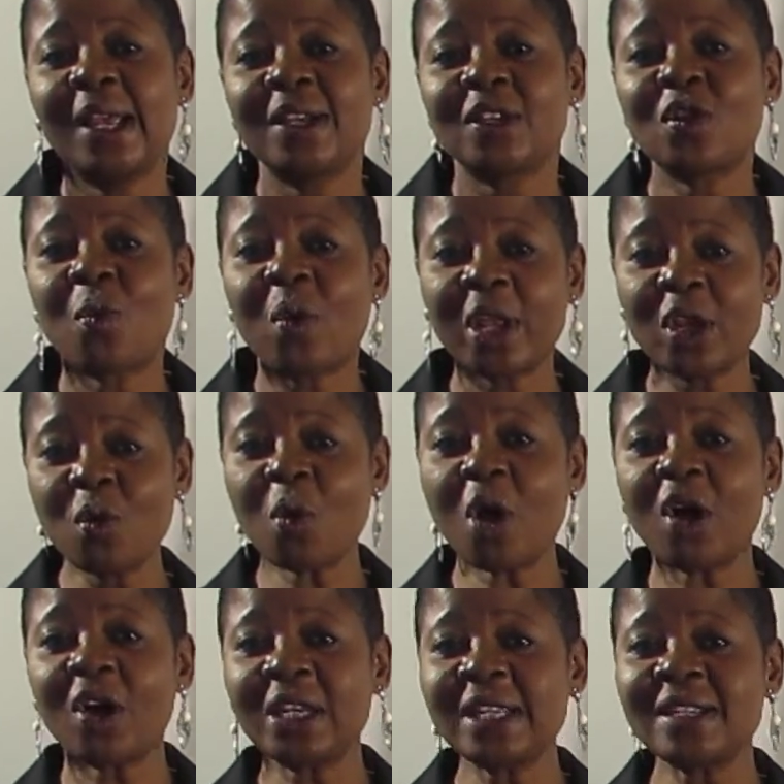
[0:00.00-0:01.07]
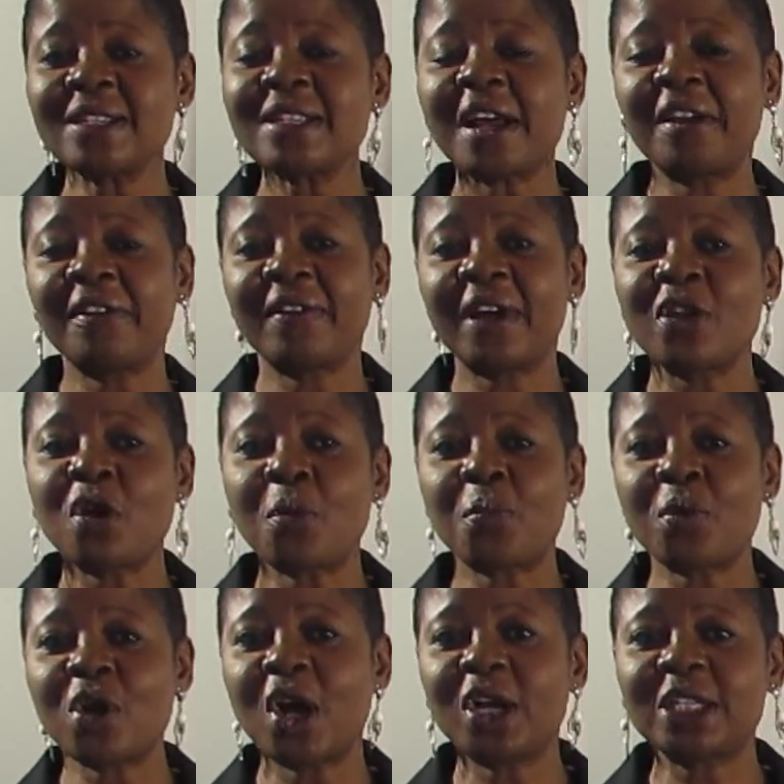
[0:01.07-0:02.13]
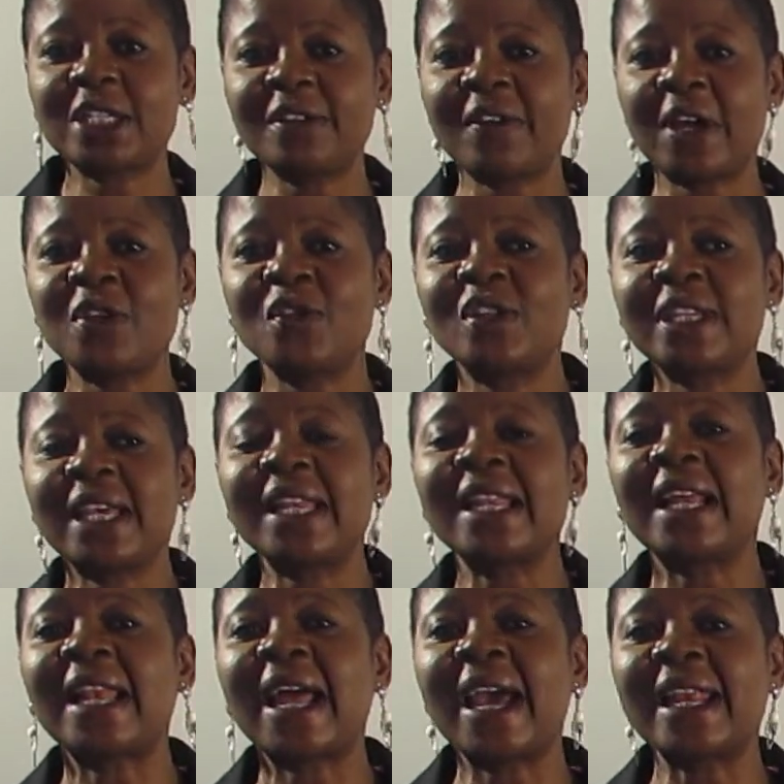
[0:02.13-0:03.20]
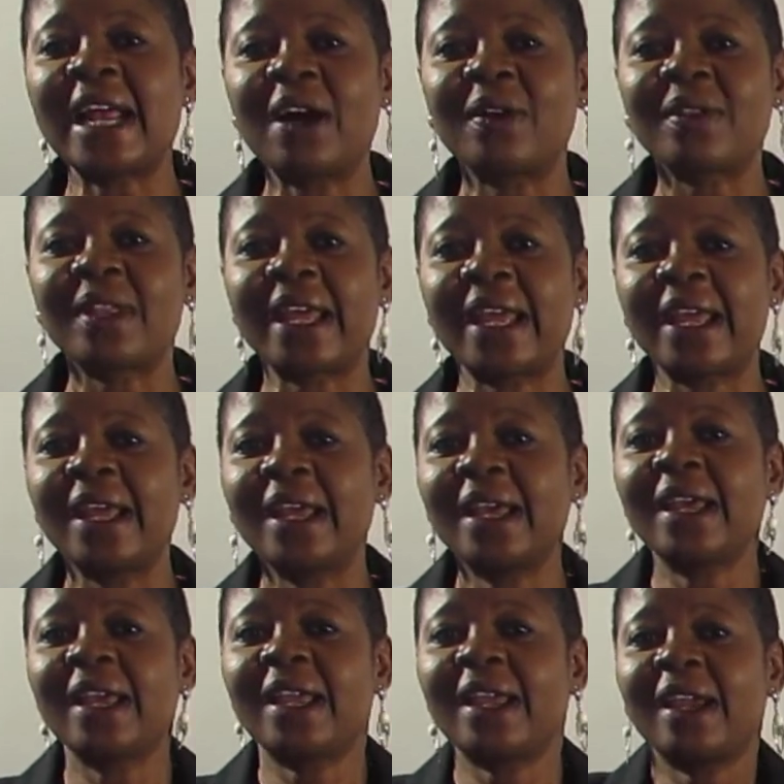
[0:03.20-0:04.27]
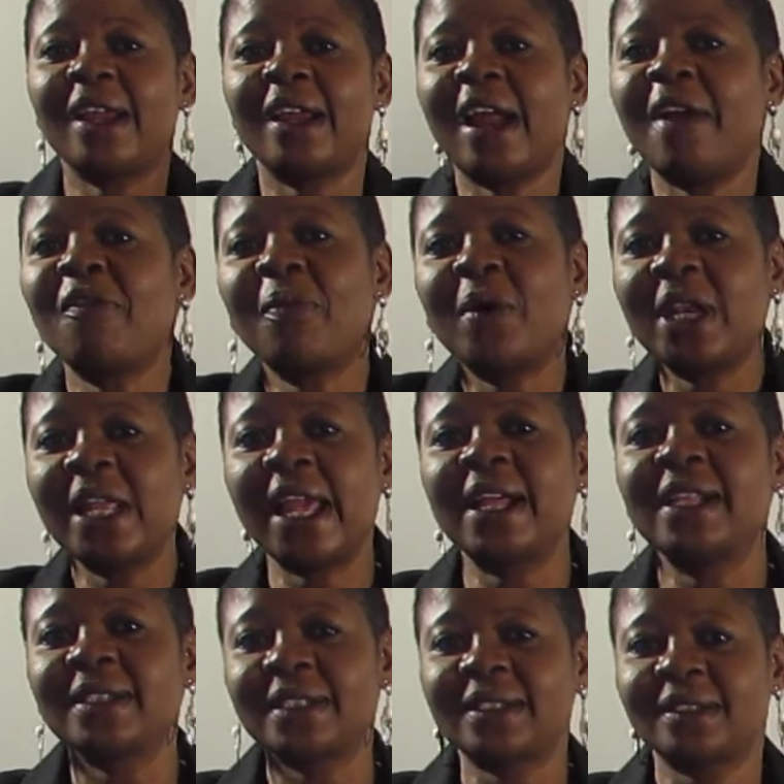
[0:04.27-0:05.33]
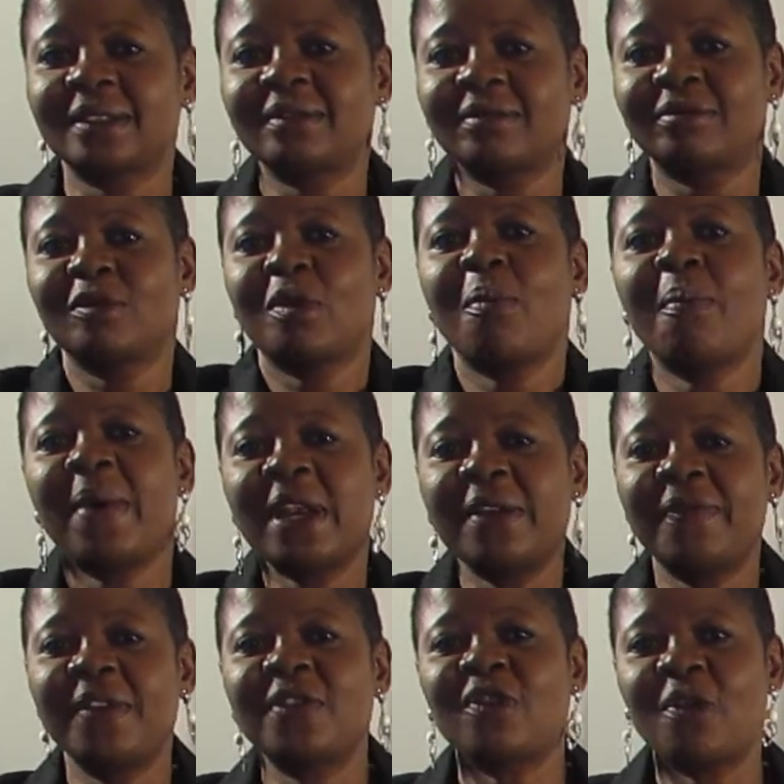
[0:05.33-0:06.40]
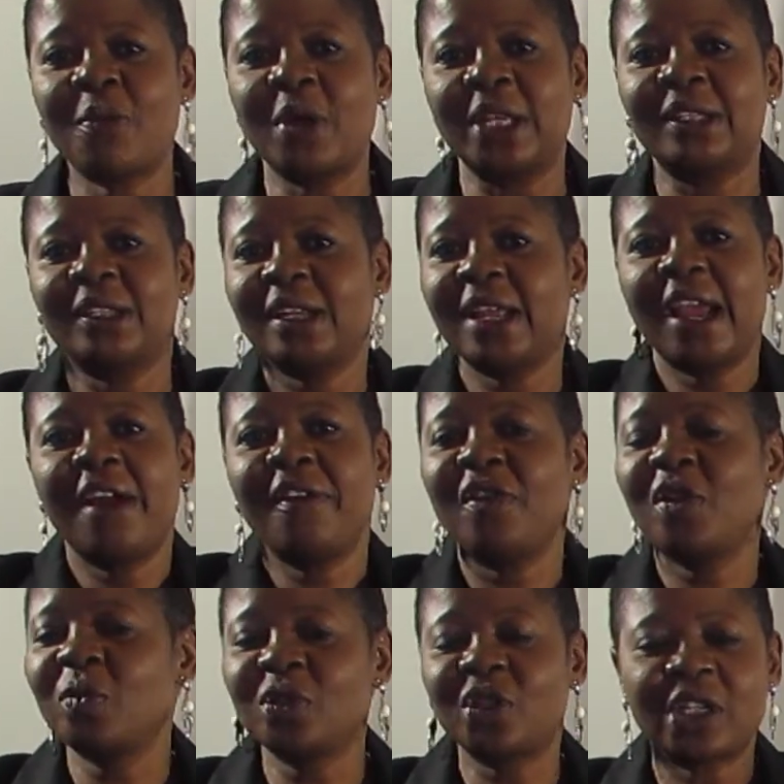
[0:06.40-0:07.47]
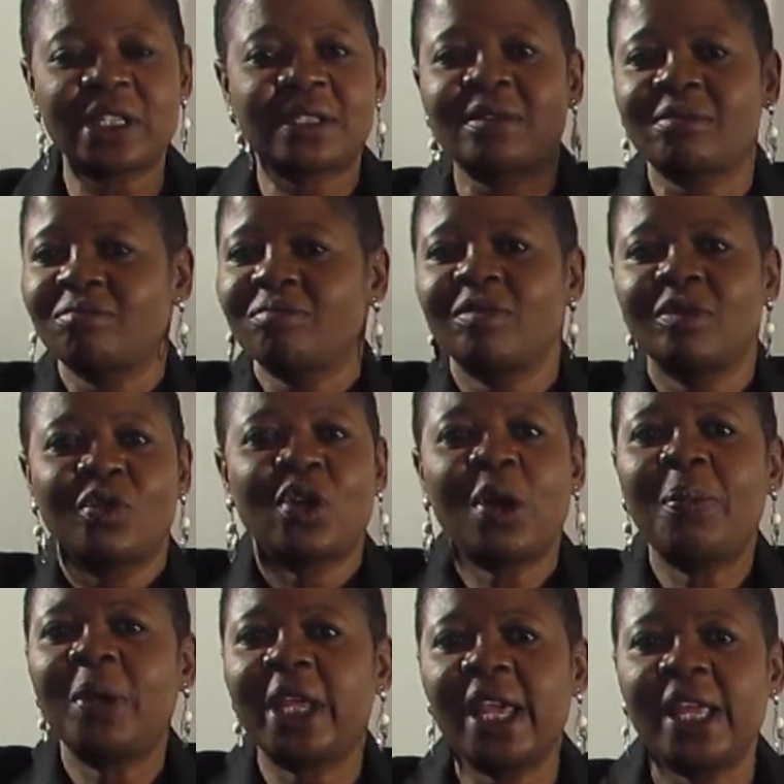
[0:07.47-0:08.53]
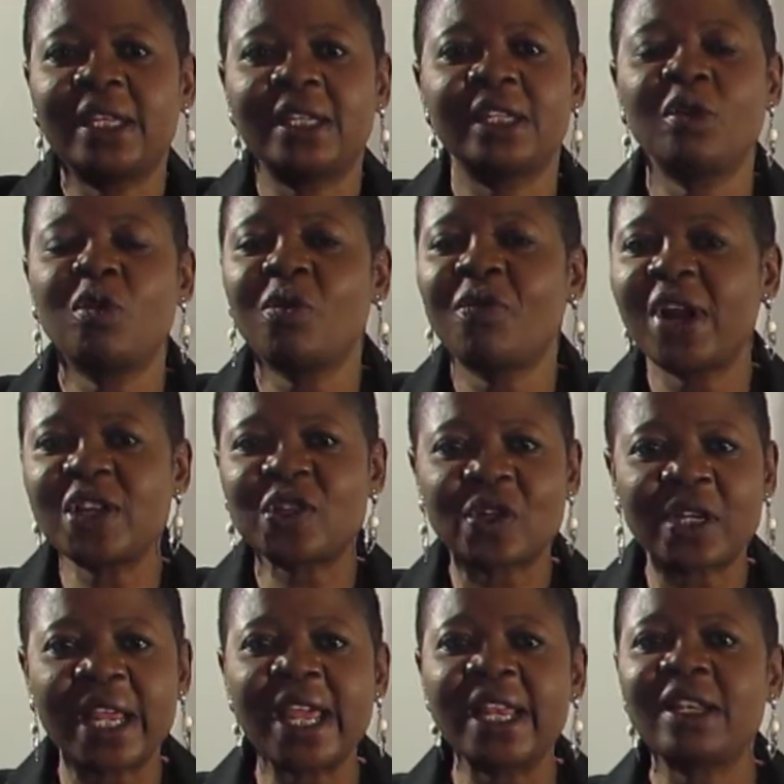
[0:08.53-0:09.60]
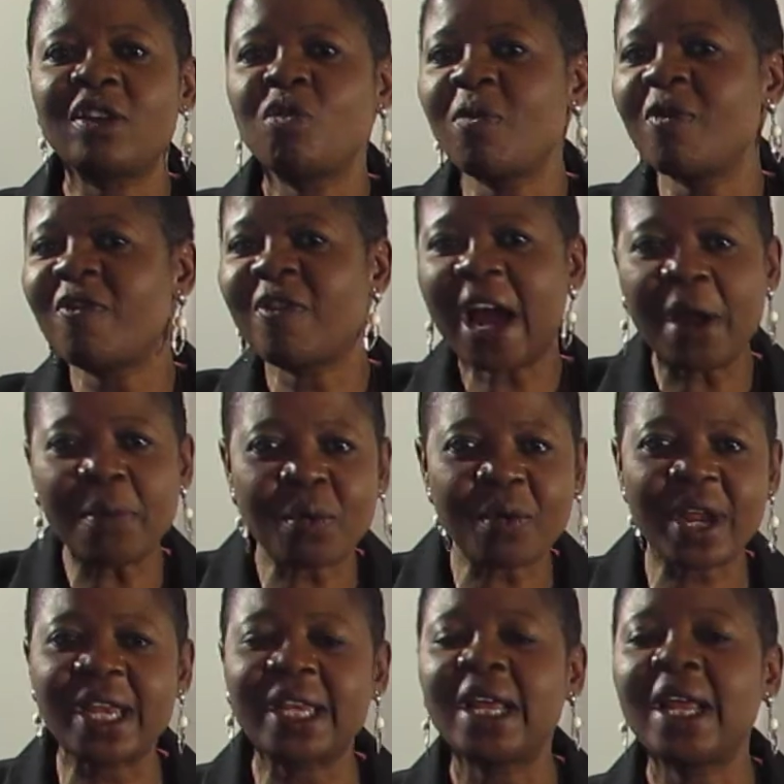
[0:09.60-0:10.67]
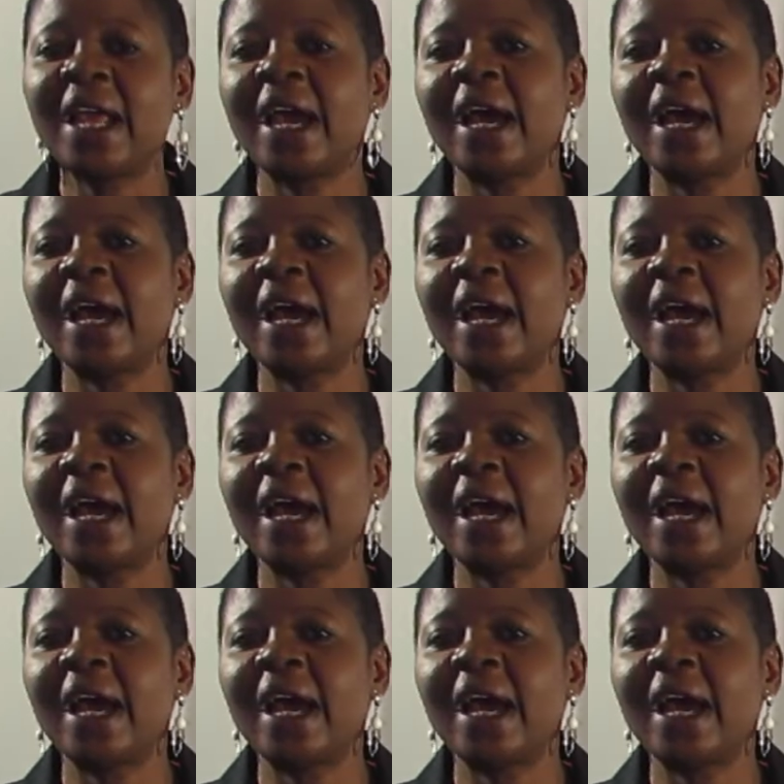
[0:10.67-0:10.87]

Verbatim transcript: So when you work on yourself and you're productive and you share your light out there, everybody else benefits from it. It will just replicate. It will resonate. It will vibrate.